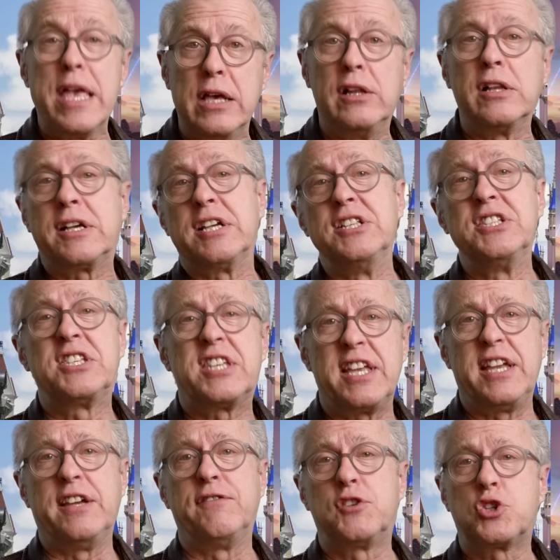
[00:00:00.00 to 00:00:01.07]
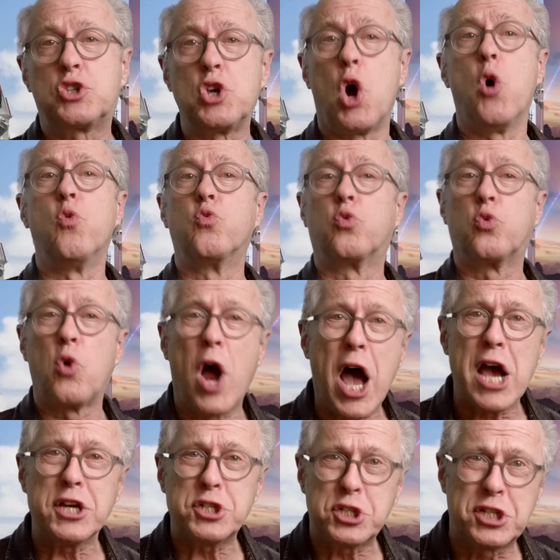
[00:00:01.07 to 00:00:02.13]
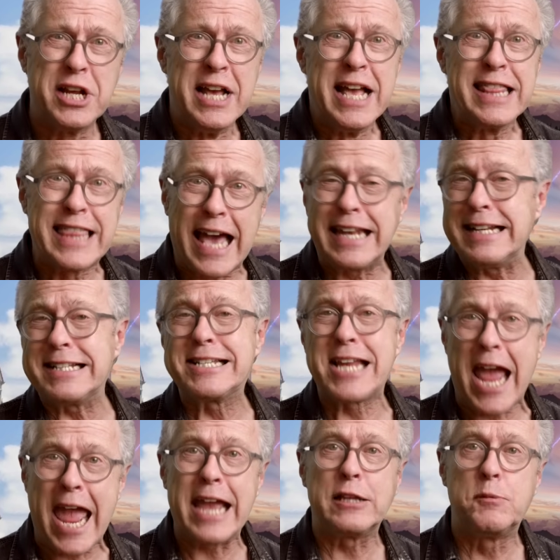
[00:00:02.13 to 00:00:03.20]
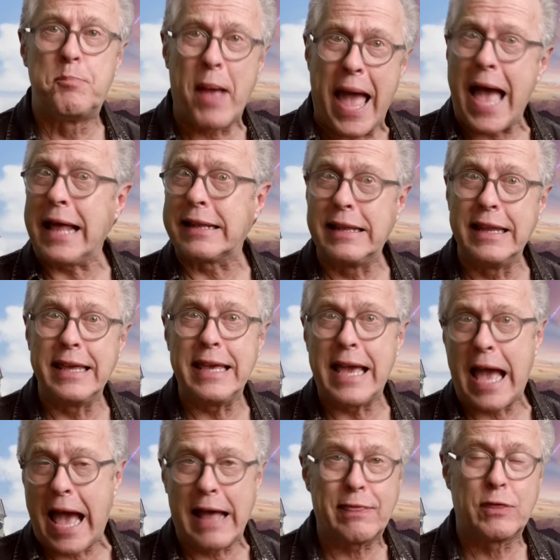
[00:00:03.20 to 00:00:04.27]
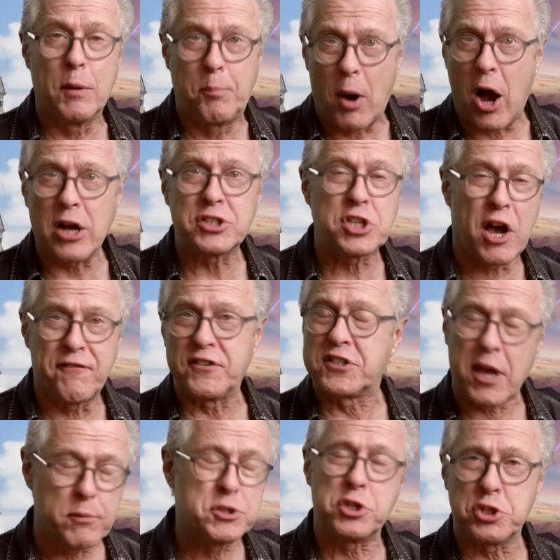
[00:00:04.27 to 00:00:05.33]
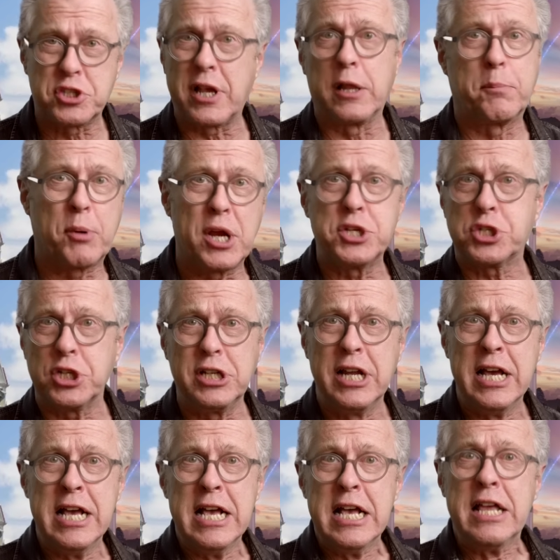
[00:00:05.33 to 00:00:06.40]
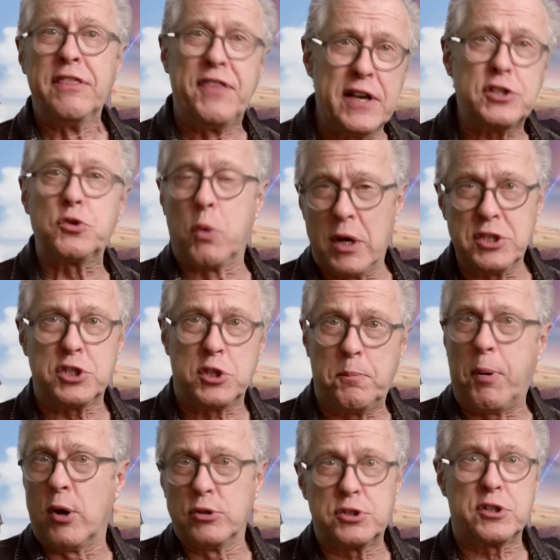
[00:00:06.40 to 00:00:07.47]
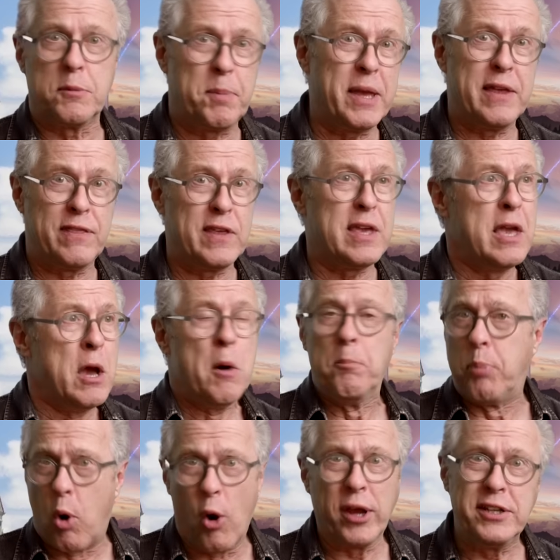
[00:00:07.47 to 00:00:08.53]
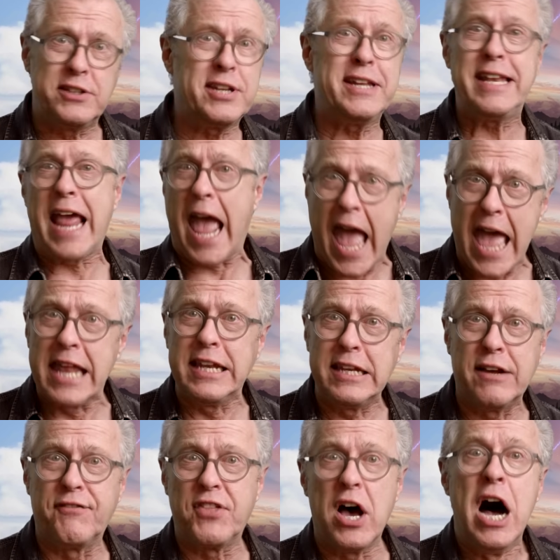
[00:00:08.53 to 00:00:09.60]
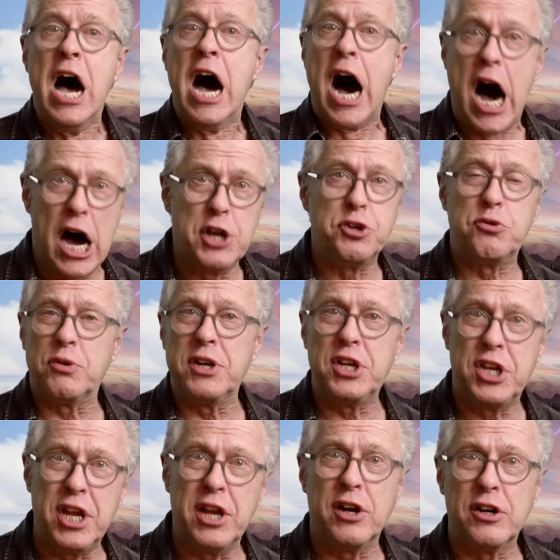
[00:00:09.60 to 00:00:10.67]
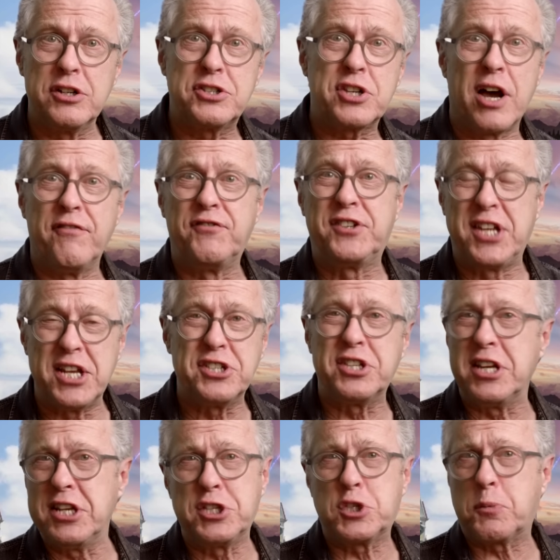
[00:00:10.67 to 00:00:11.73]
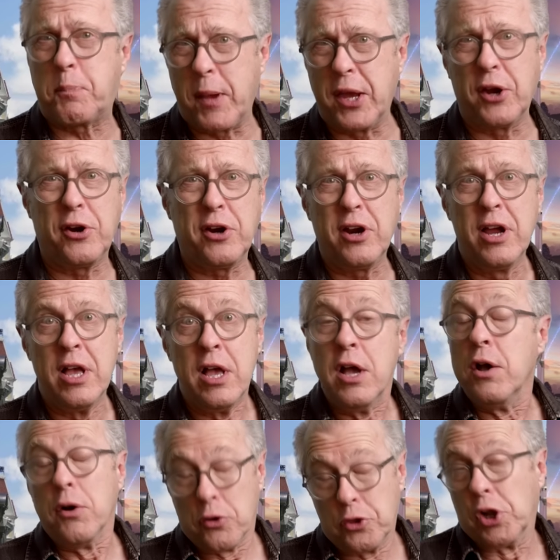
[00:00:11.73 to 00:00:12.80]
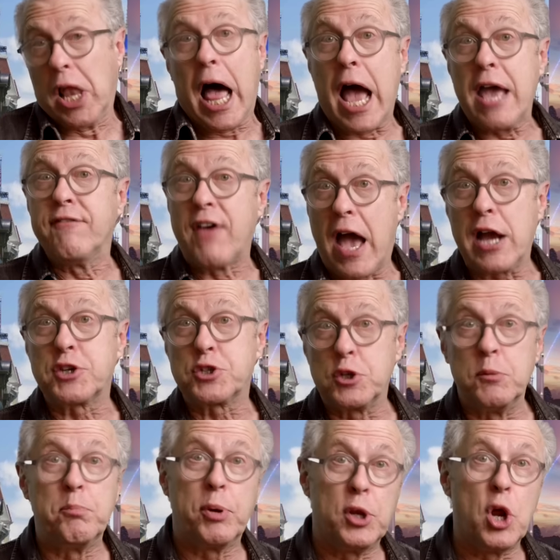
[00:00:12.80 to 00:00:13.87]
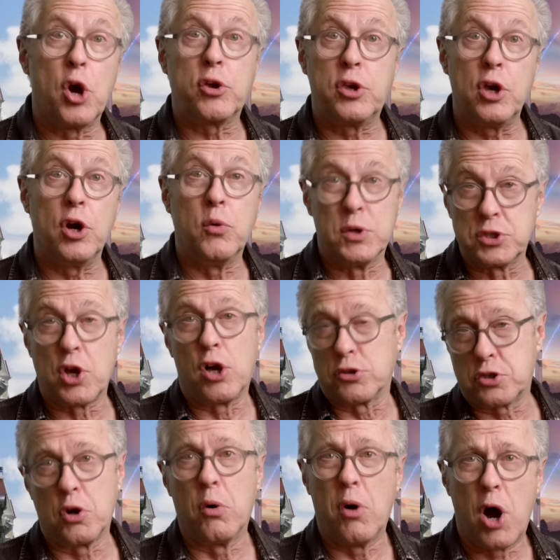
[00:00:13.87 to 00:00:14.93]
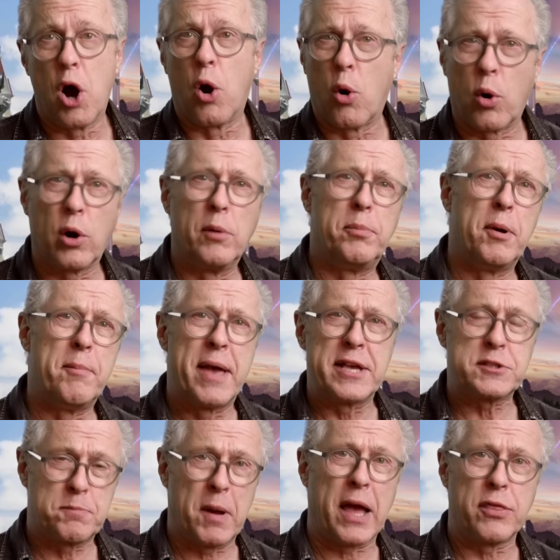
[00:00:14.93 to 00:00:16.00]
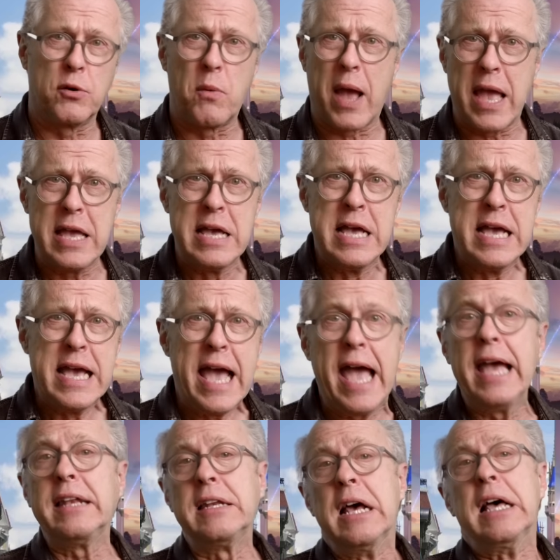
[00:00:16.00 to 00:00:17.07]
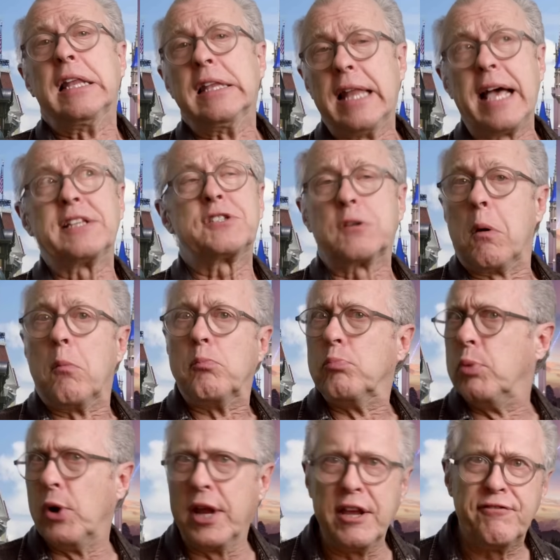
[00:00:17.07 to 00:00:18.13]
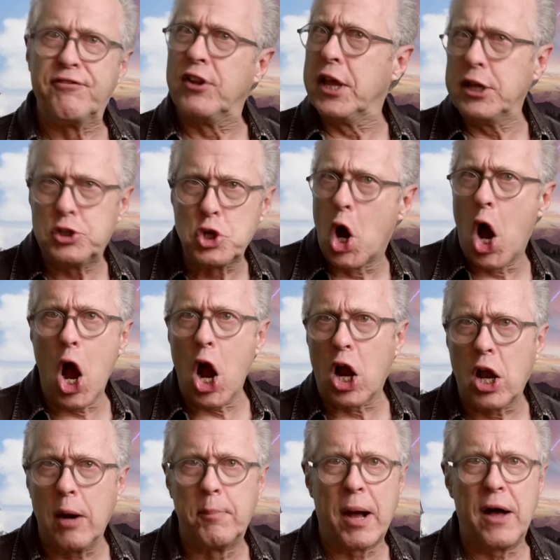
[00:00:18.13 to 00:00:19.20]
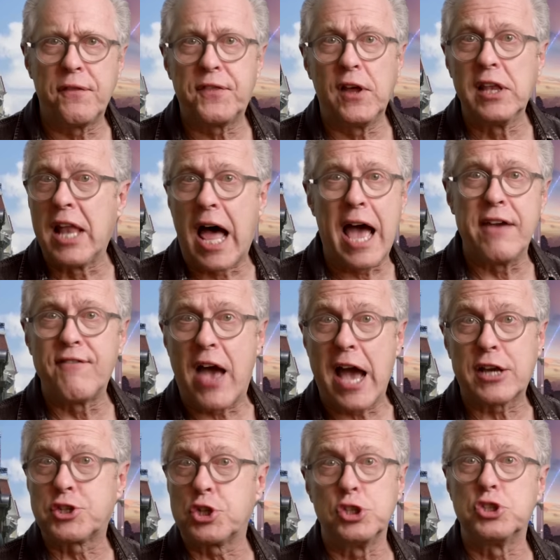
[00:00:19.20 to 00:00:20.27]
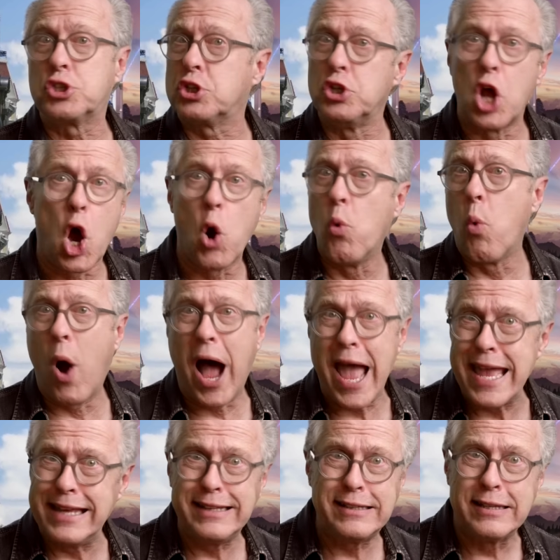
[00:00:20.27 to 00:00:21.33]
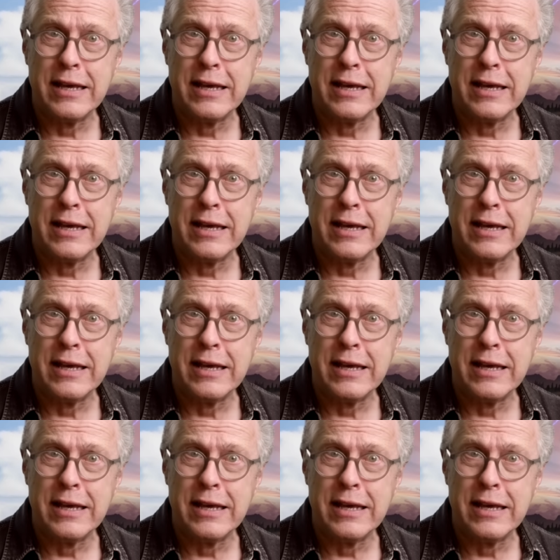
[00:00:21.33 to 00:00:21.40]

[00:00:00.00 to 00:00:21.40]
ill-conceived, so rushed, that it tanked badly at the box office. That was your celebration? This was supposed to be the pointed end of the 100 years of Disney Spear? The live-action Pinocchio was also a horrible mess, by the way. And let's briefly talk about the live-action Snow White.